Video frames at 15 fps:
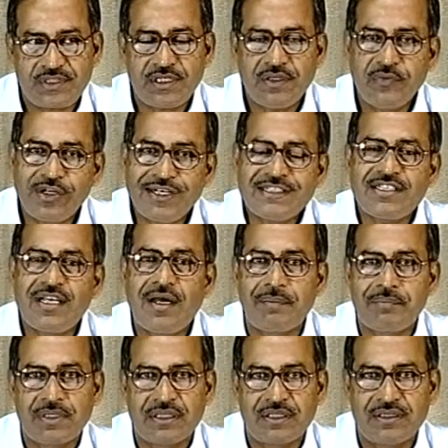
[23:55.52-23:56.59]
For
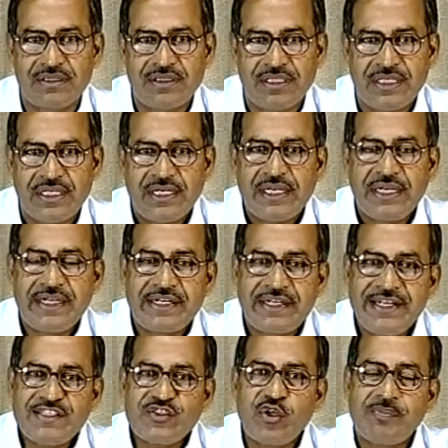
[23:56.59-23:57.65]
example, in
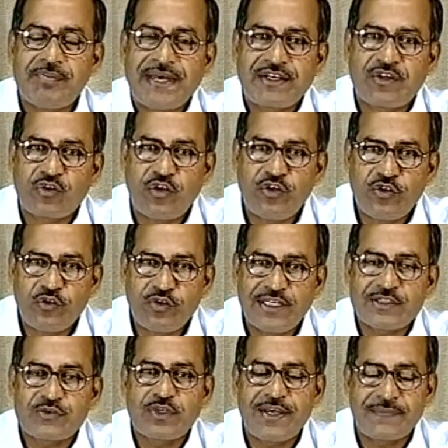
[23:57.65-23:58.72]
case of microcontrollers,
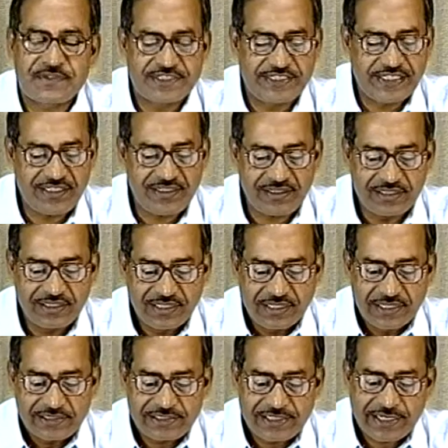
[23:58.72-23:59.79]
we have seen
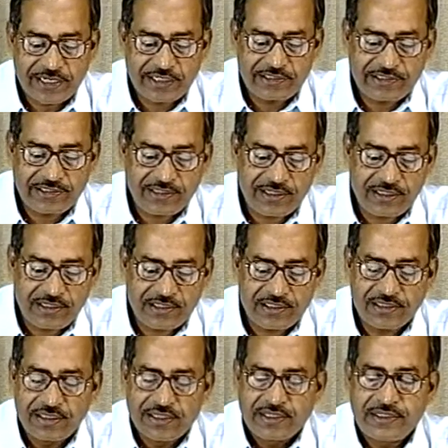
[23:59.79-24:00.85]
that
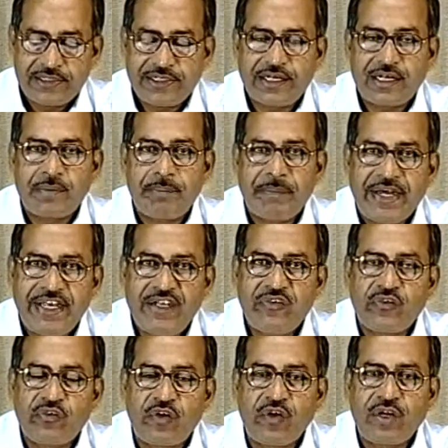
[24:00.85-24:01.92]
they are meant
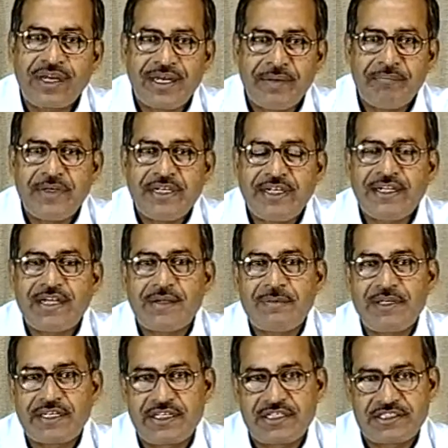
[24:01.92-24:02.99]
for embedded
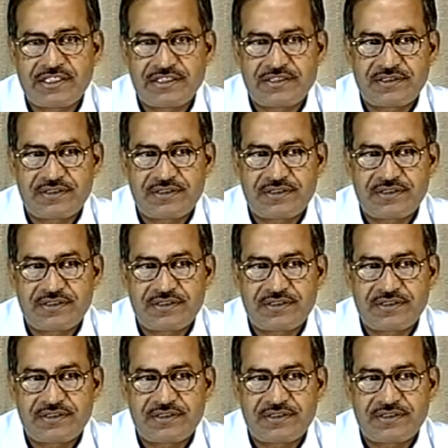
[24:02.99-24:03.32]
applications,